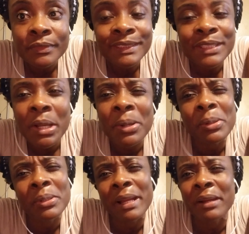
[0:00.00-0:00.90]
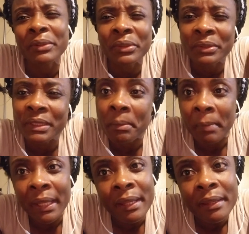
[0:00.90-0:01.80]
Don't hold out on the
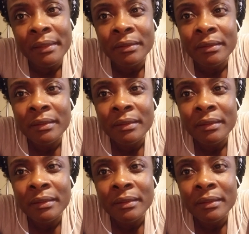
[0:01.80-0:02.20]
man.